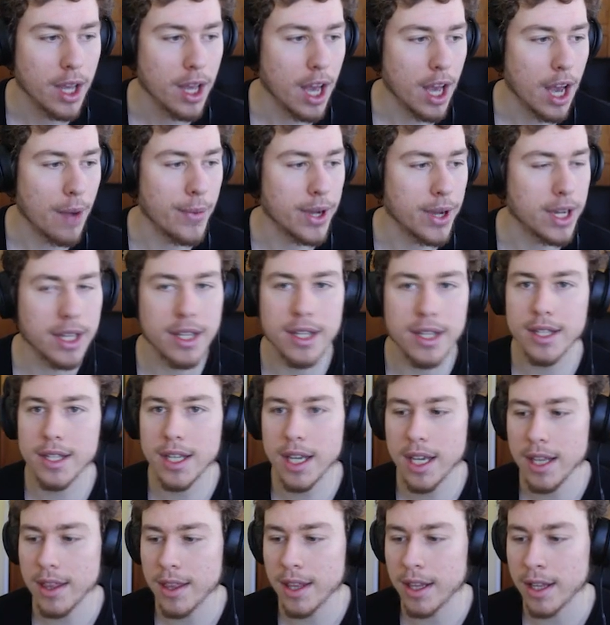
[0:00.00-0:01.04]
And we can
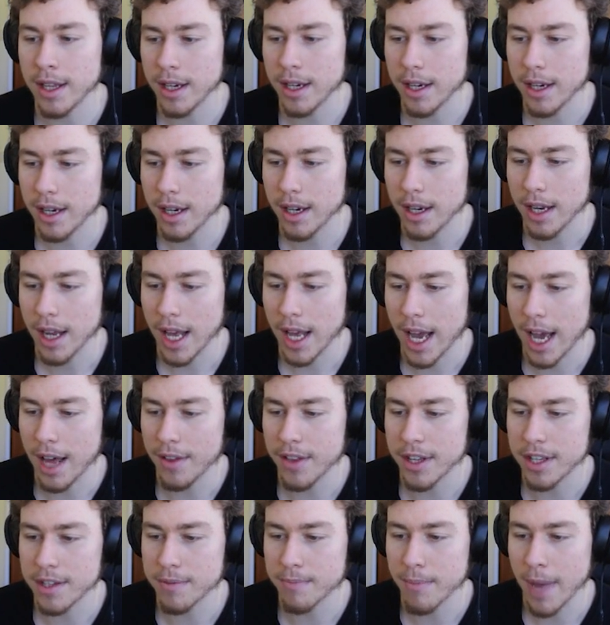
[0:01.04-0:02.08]
see that how
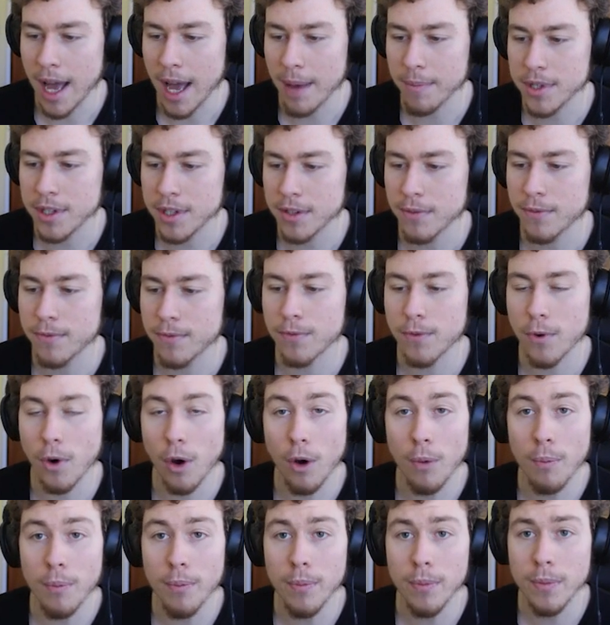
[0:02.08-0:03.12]
this maps
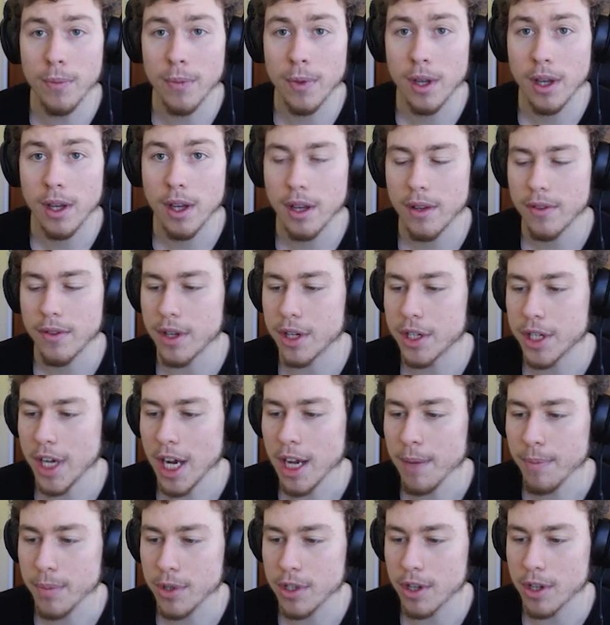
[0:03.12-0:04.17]
from the
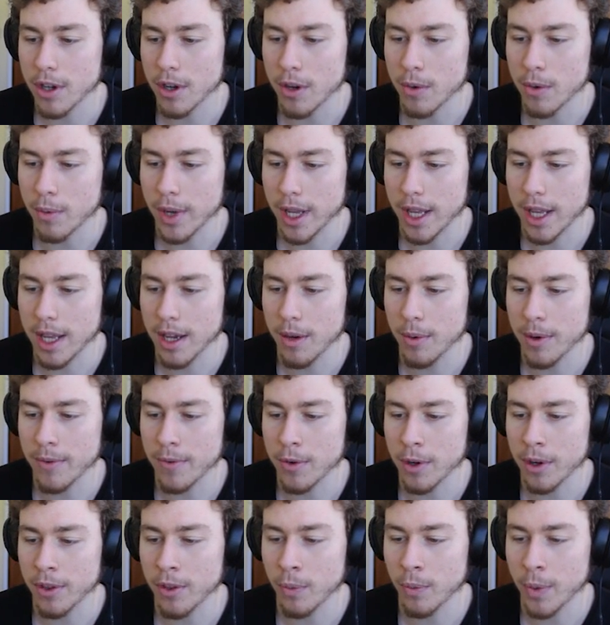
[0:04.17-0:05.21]
shape. So here we've
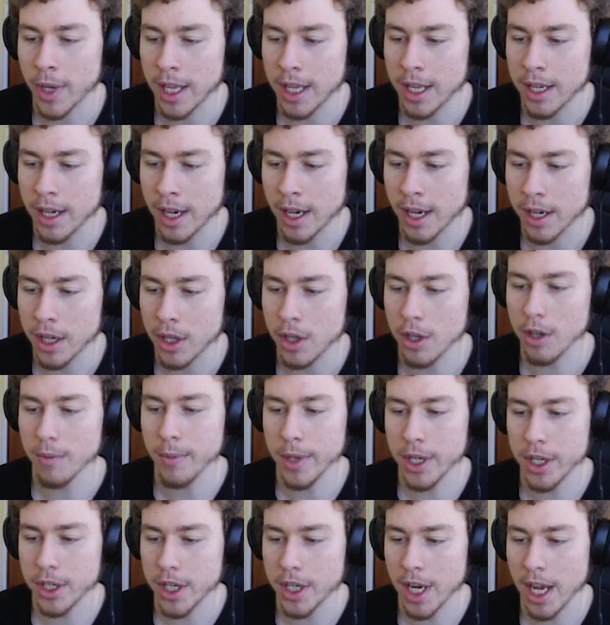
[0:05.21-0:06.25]
got the Wikidata
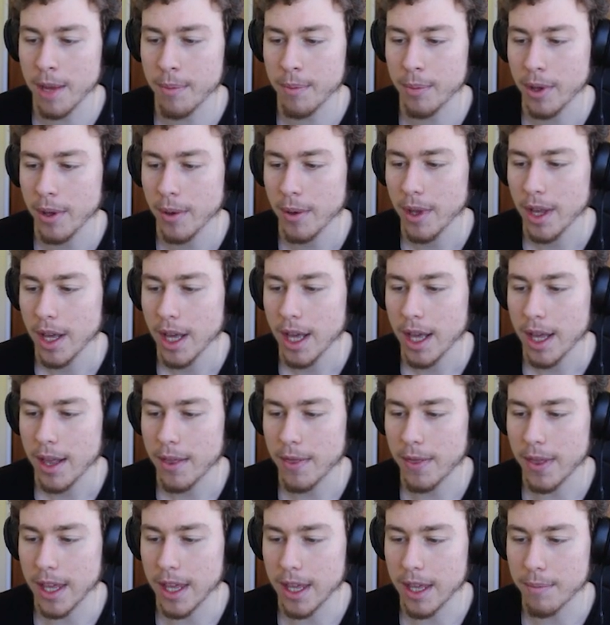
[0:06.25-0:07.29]
human shape.
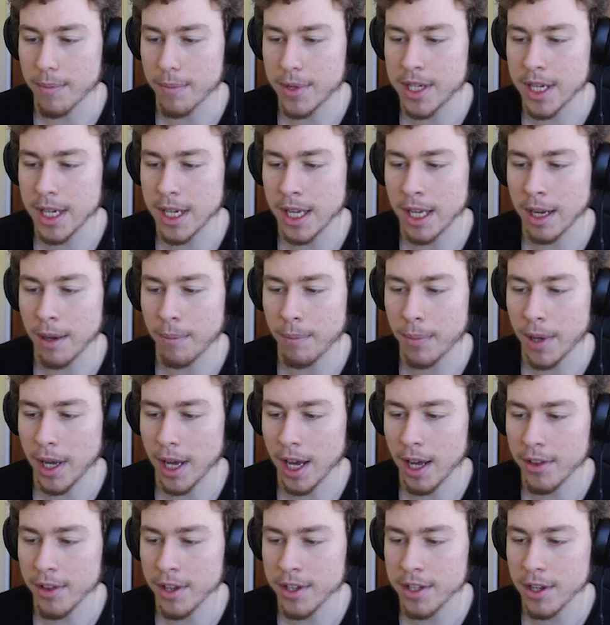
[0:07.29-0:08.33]
The particular
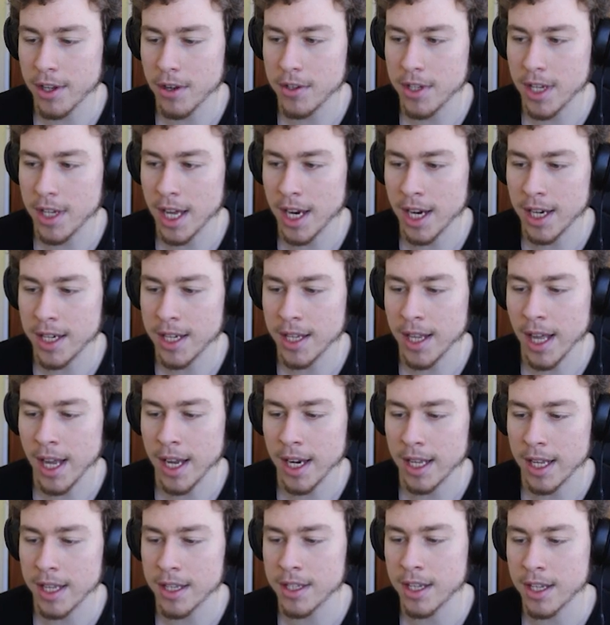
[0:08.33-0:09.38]
path associated to that
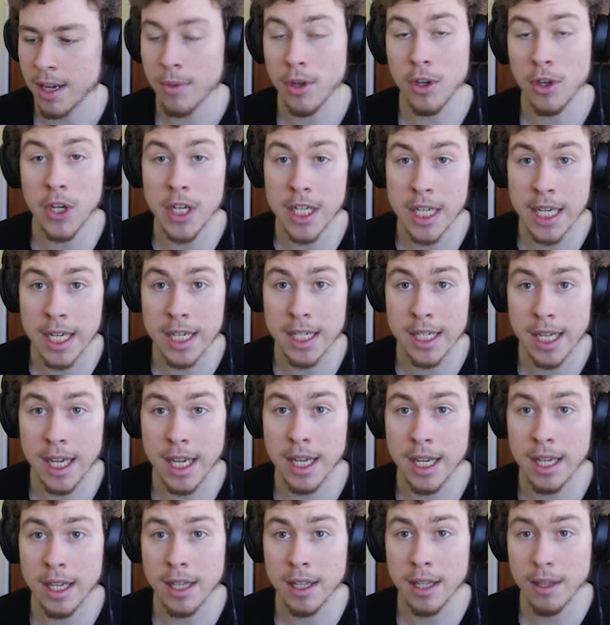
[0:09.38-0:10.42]
is
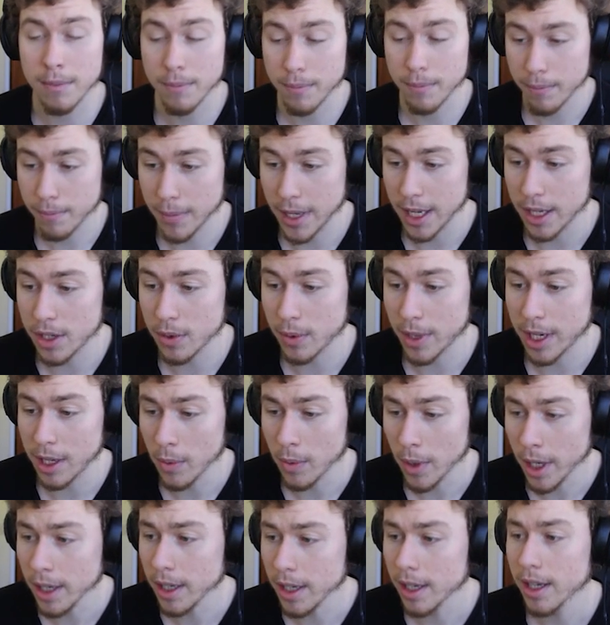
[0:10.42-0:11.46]

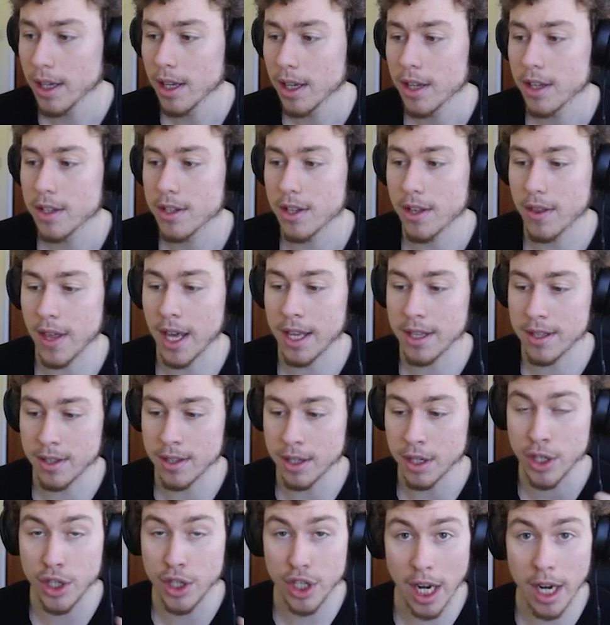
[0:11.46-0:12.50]
WDT-P21, so that's the
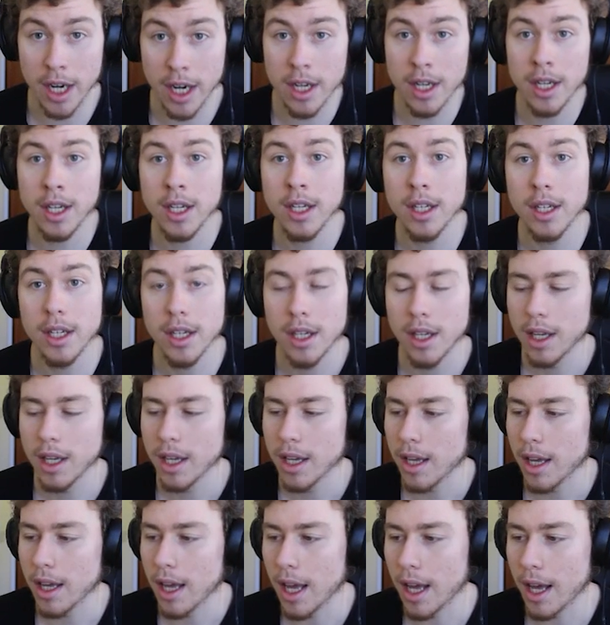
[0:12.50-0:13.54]
gender
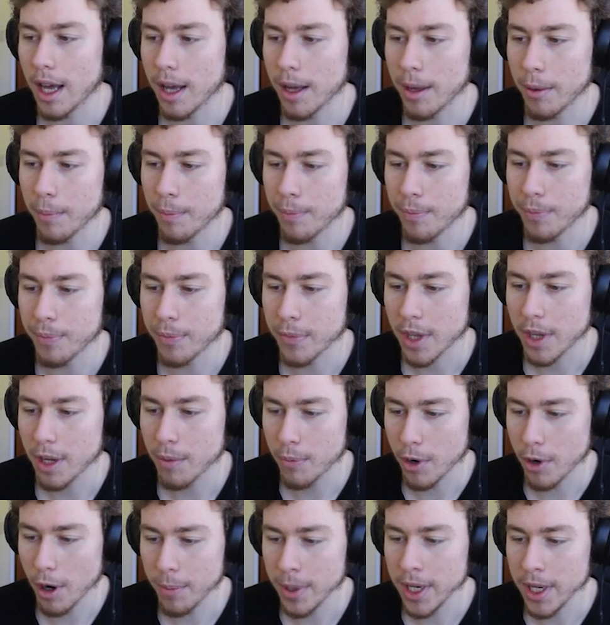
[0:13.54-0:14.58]

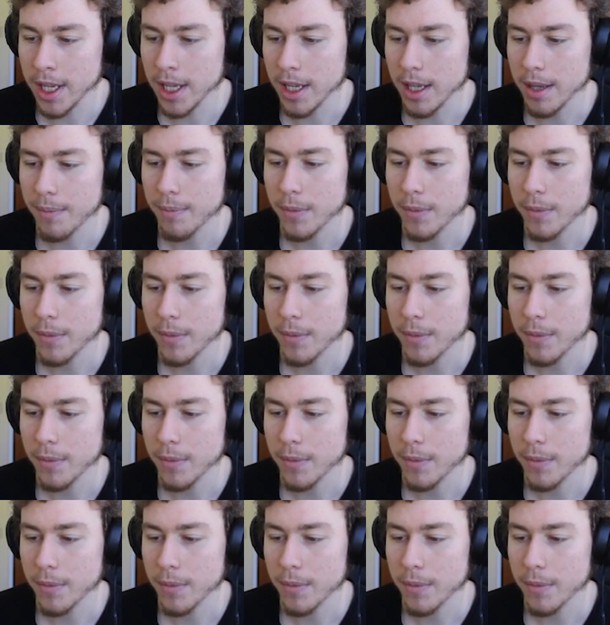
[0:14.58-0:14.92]
property.